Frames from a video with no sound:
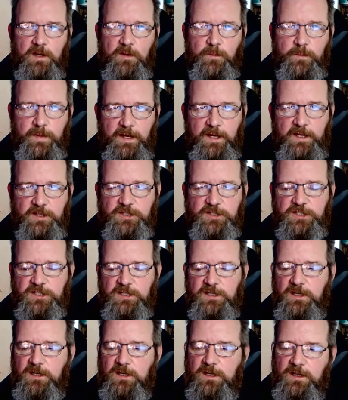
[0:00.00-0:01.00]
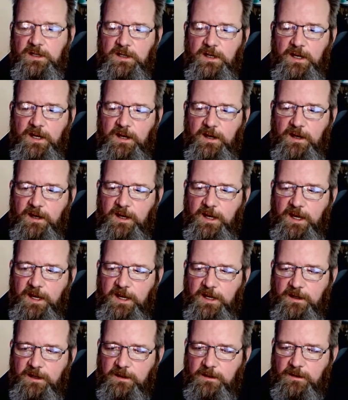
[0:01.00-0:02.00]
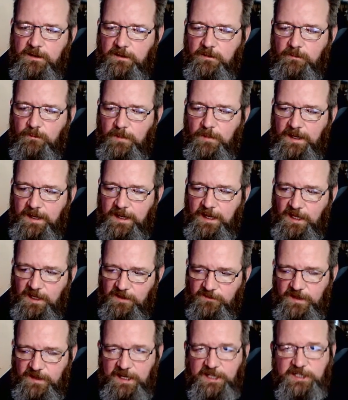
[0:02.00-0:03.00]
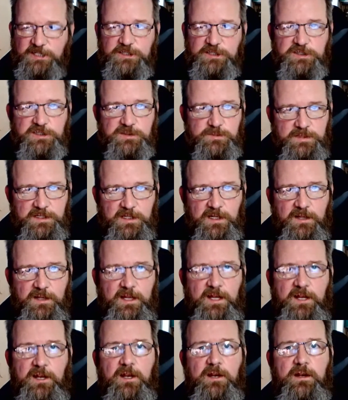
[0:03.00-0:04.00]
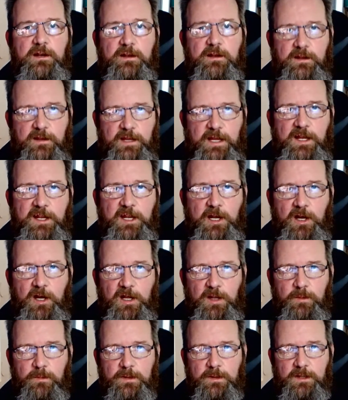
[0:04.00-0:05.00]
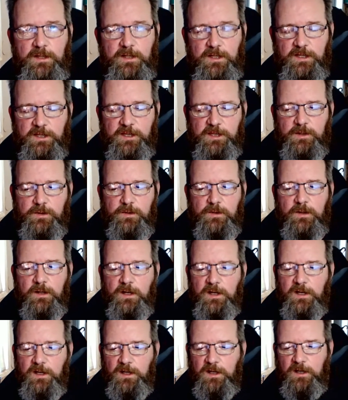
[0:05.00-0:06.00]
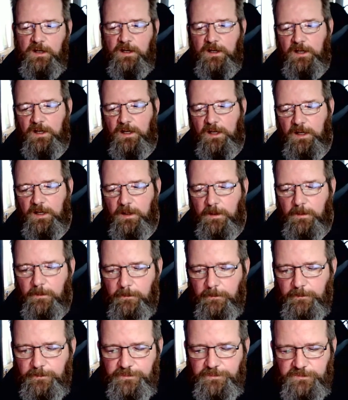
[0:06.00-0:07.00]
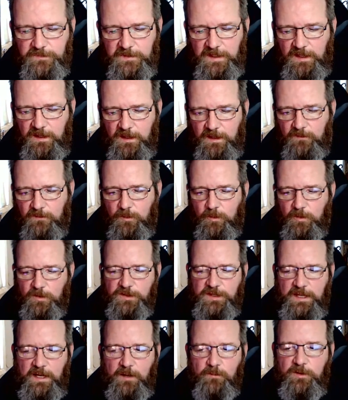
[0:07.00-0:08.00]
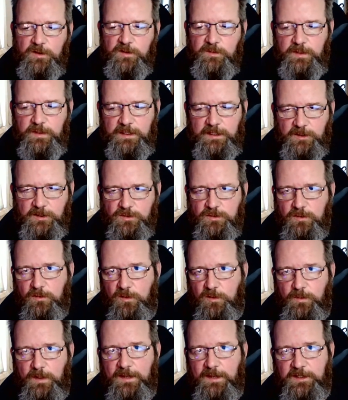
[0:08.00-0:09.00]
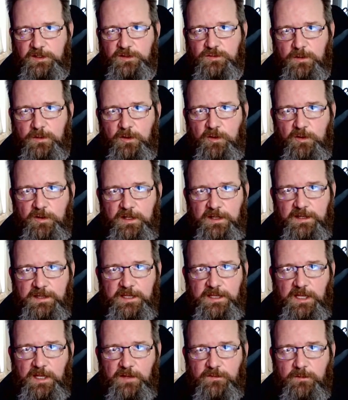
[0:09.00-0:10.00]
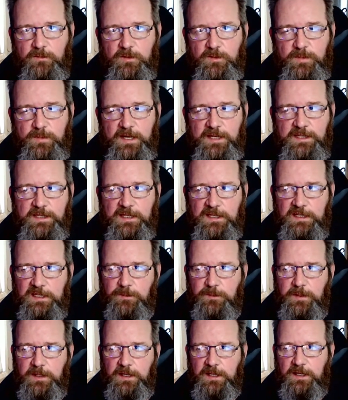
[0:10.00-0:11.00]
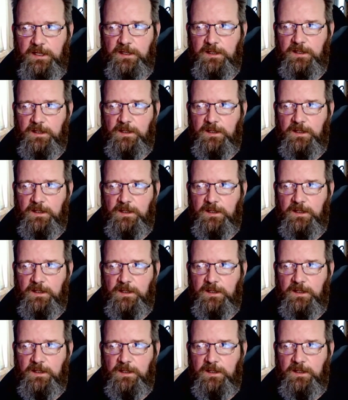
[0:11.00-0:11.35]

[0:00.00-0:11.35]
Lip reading: pitch, and my elevation could be on that knob. So, and then of course that wouldn't be controlled by the drone itself. It would basically be,